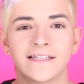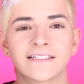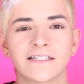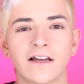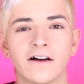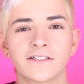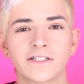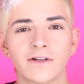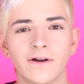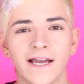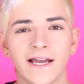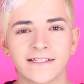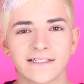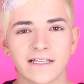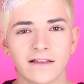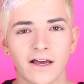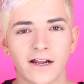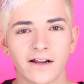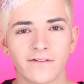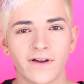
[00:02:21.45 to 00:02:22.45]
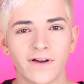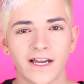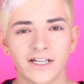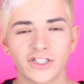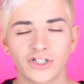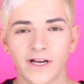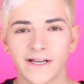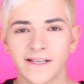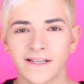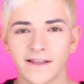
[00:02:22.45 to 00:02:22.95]
This also has a lot of
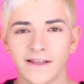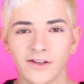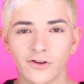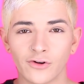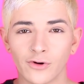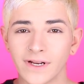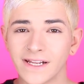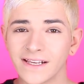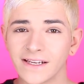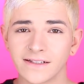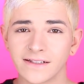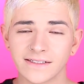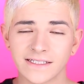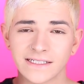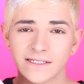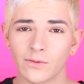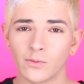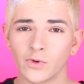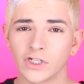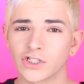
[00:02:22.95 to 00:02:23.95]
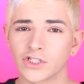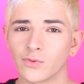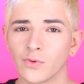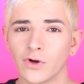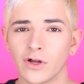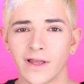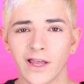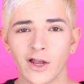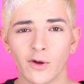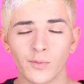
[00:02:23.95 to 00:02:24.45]
hydrating ingredients, which
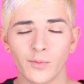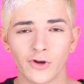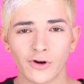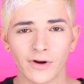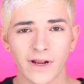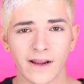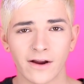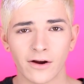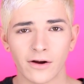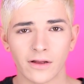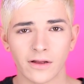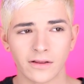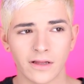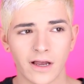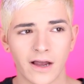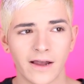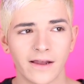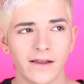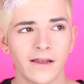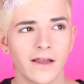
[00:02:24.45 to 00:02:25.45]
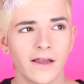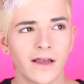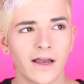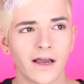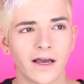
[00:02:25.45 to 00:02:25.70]
will help your hair a lot.